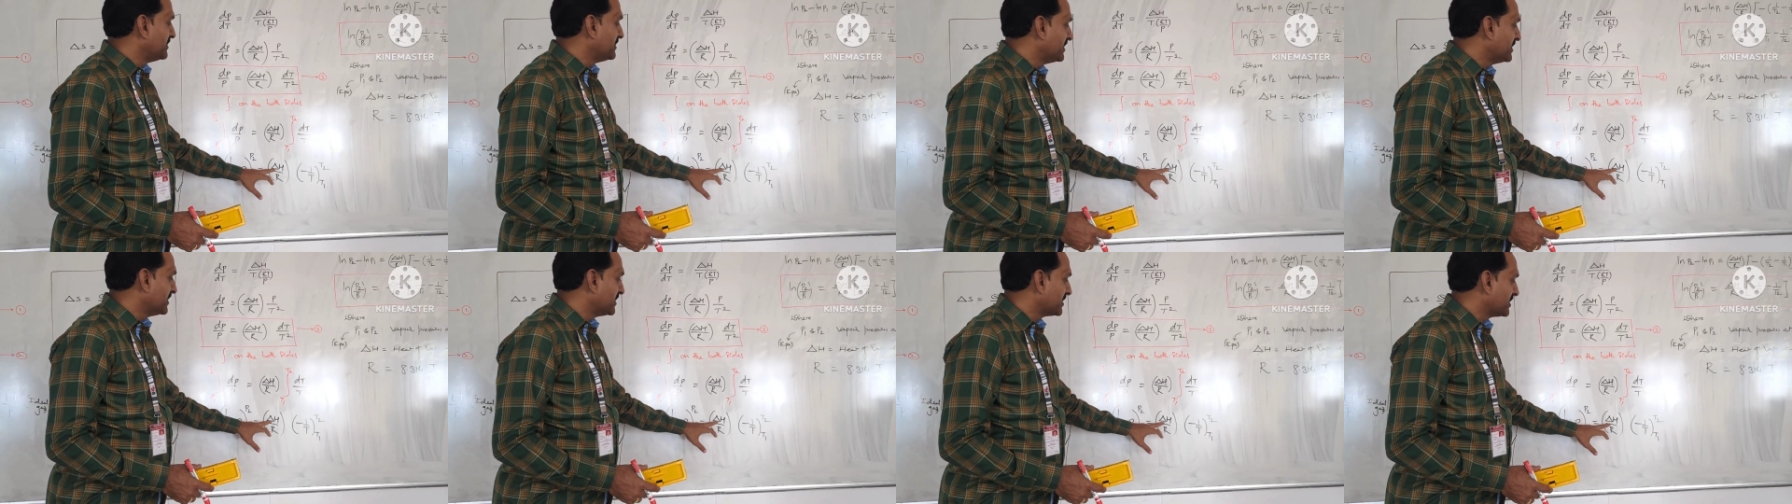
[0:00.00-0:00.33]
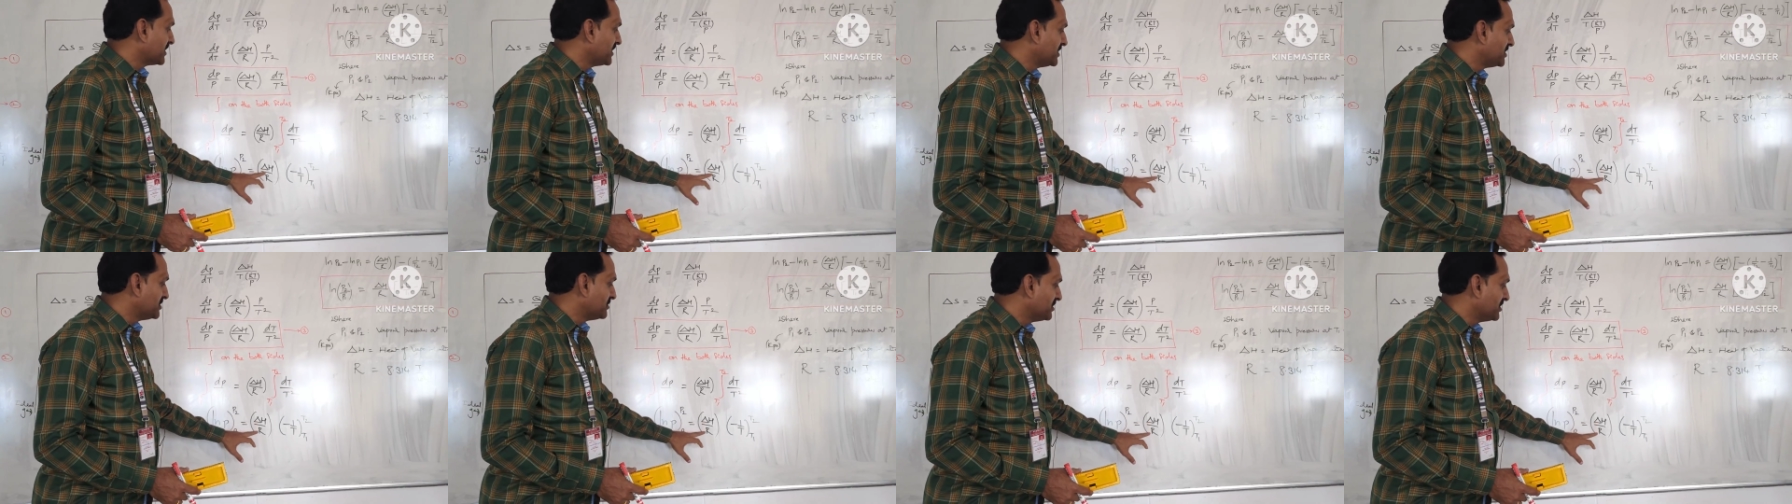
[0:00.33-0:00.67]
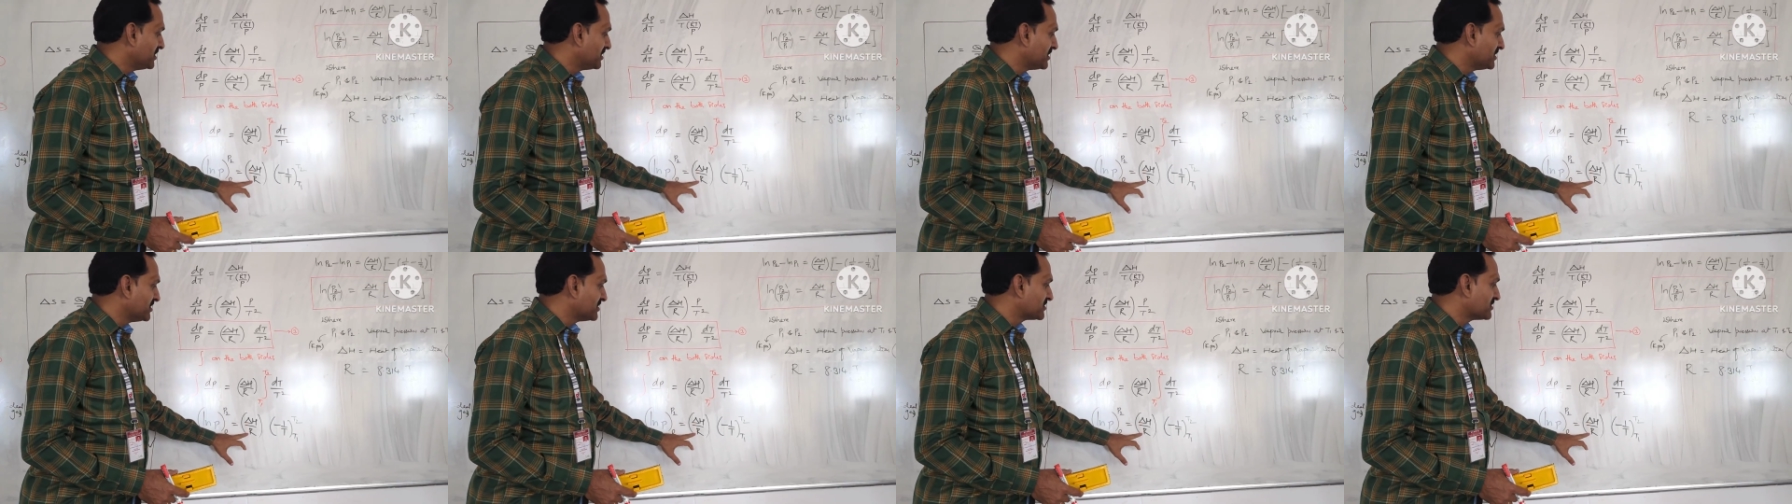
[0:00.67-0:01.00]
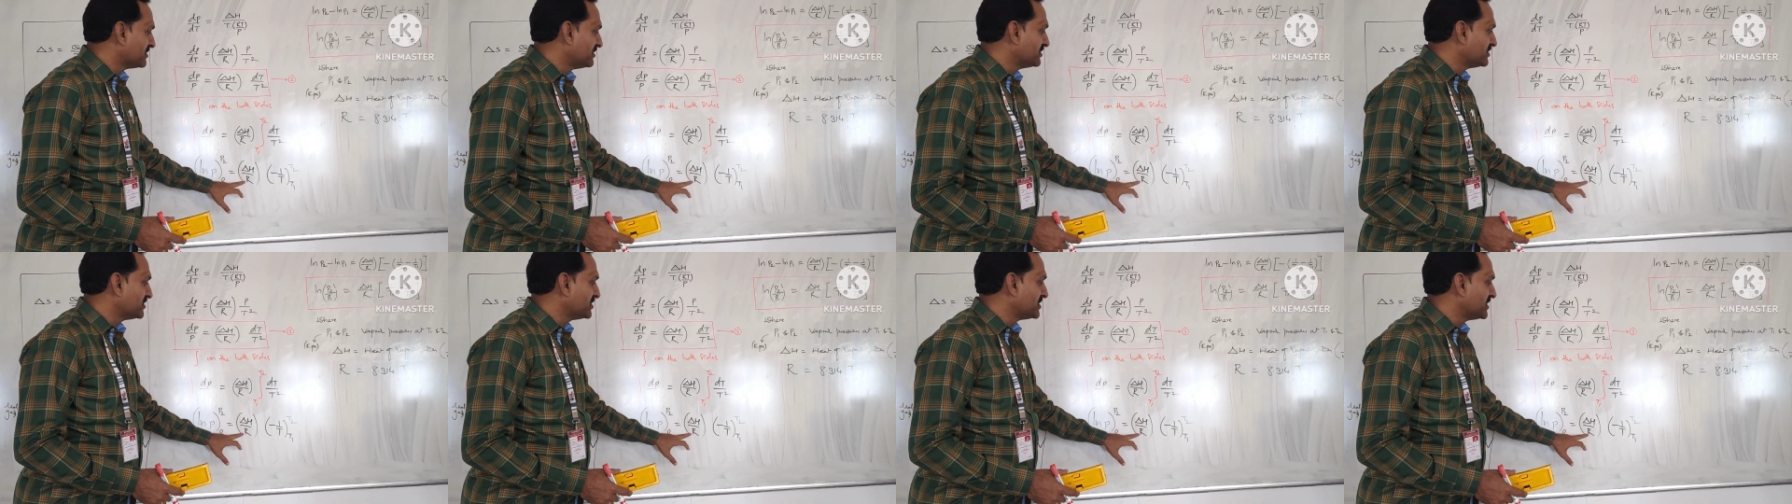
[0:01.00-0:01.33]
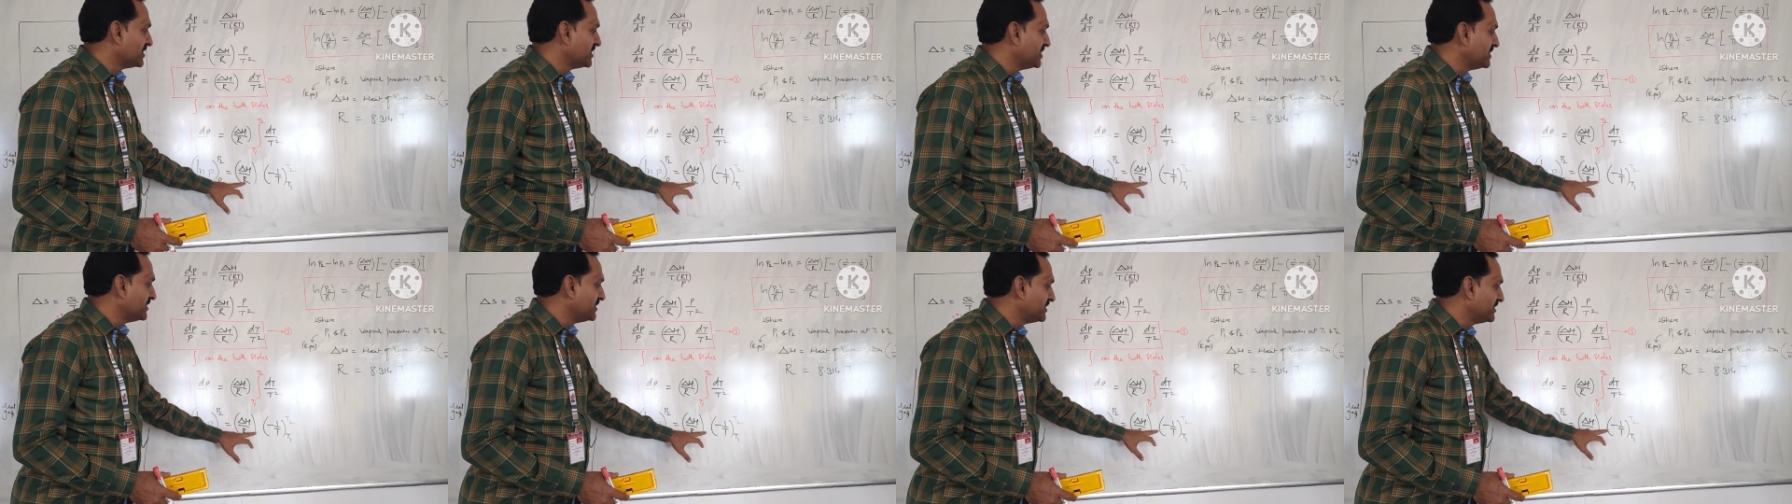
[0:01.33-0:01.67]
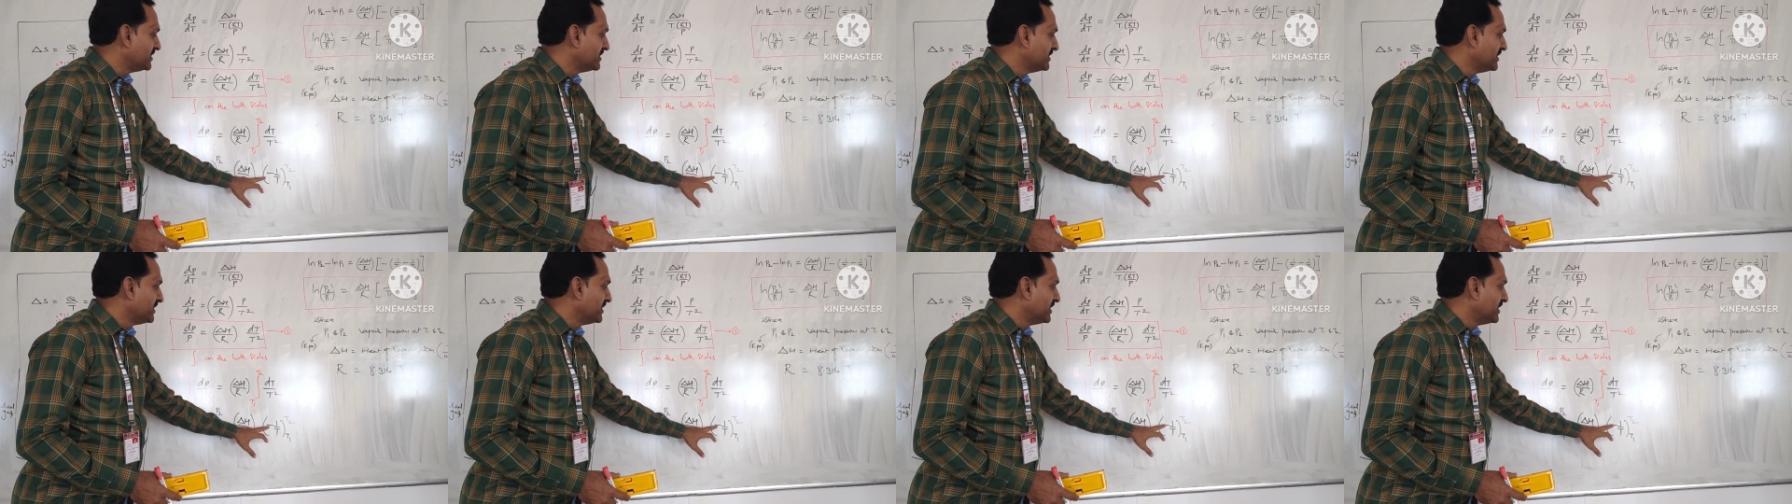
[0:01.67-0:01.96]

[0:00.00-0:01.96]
delta H by R is constant,